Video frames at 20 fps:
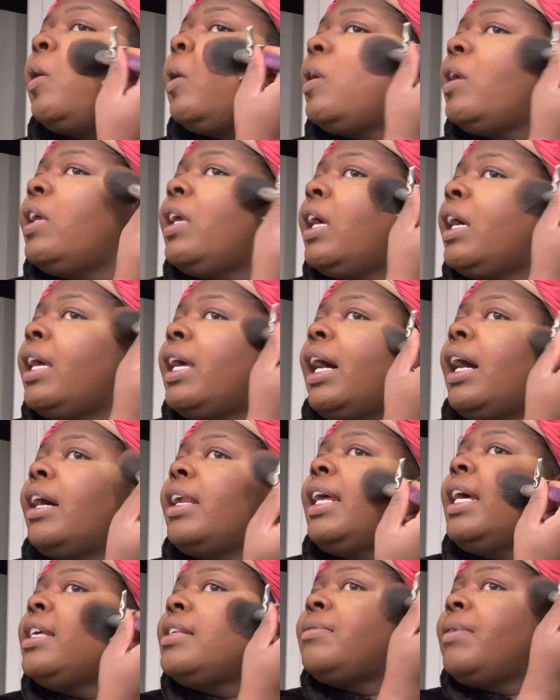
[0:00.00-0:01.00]
yeah, y'all,
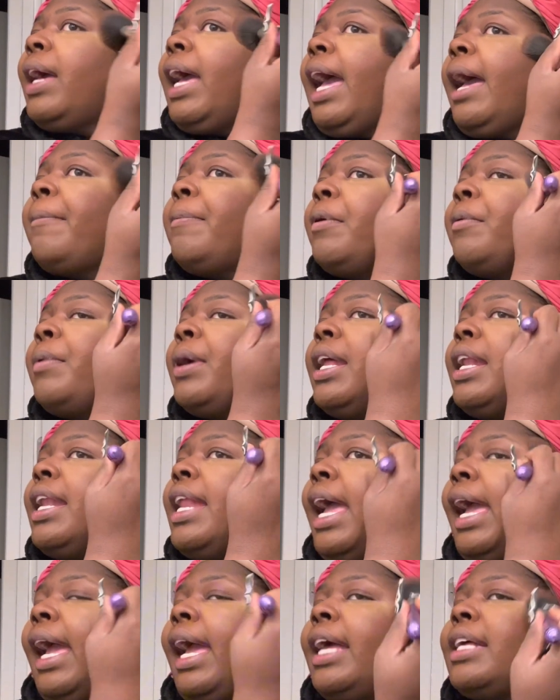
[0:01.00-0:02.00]
that's what happened with
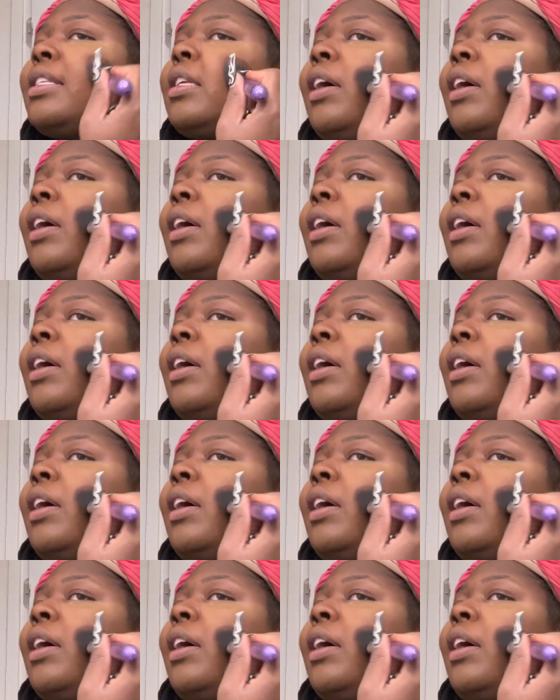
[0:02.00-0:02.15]
that.